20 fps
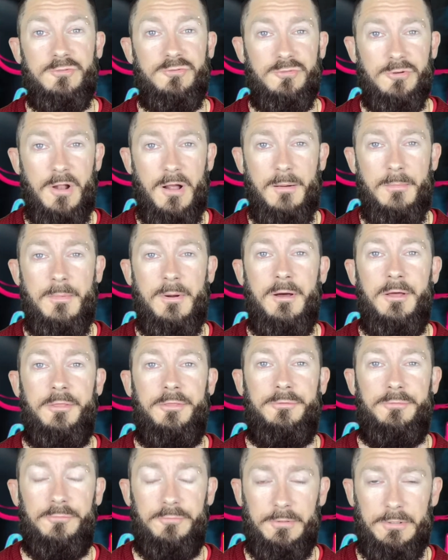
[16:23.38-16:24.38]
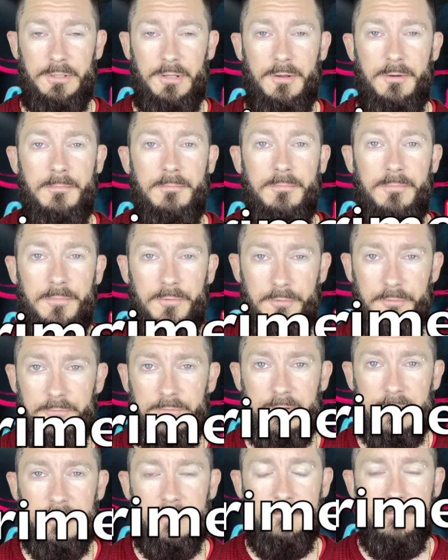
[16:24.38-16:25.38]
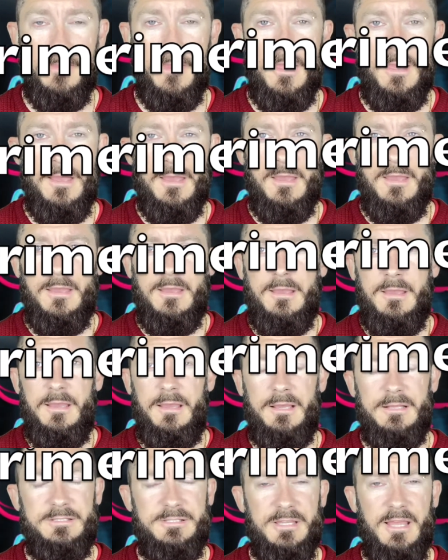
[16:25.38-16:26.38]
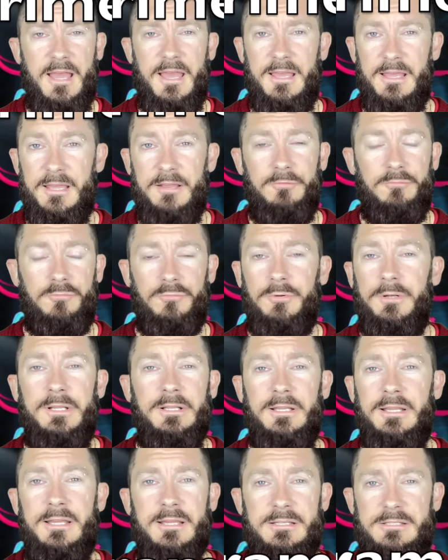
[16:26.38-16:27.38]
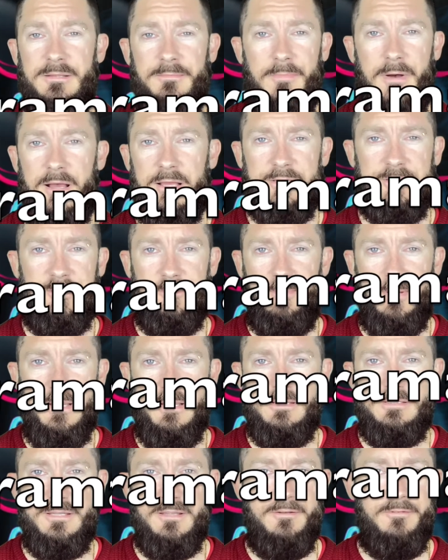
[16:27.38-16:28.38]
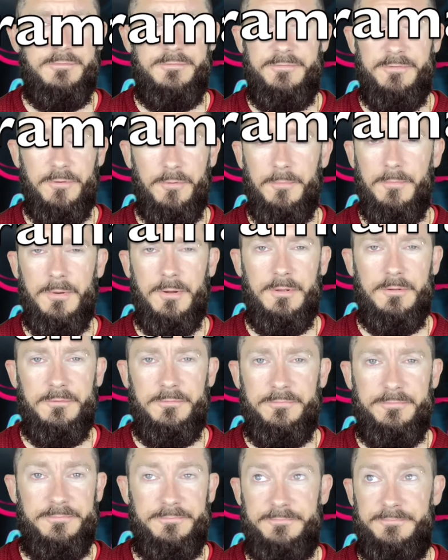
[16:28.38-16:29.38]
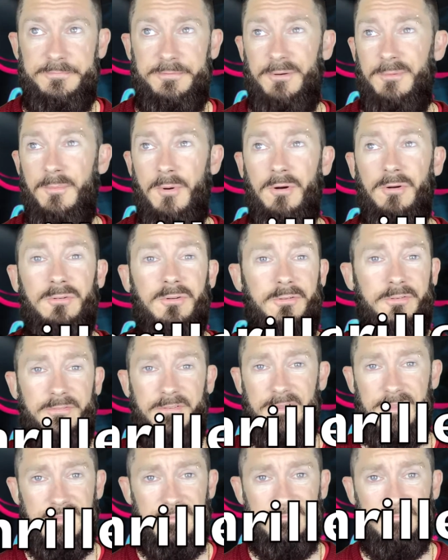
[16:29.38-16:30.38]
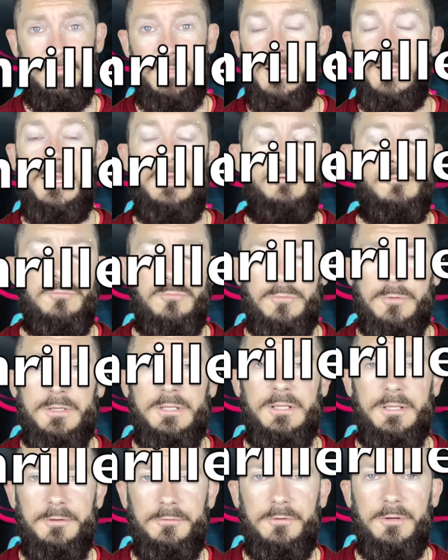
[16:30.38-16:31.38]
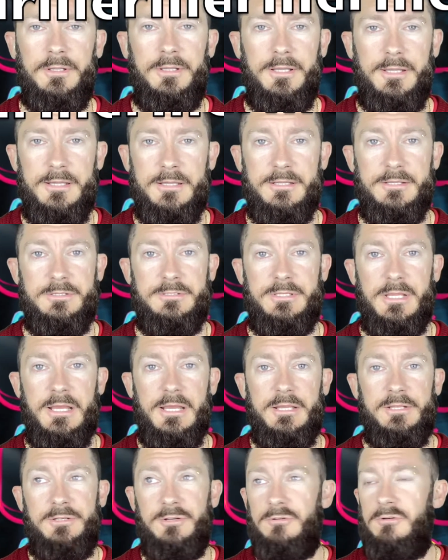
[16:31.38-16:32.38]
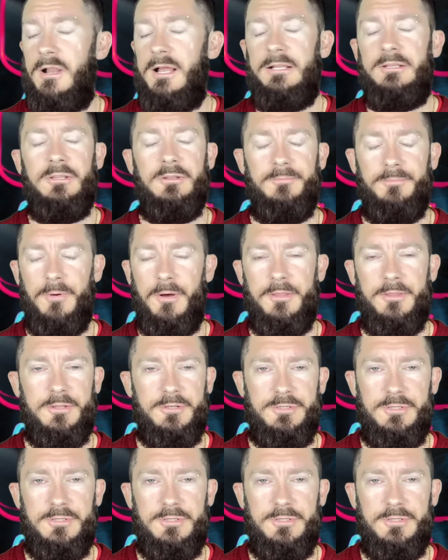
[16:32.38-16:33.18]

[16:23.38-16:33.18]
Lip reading: drama thriller movie. It really is a masterpiece in filmography. Like, it really, really is. Directed by the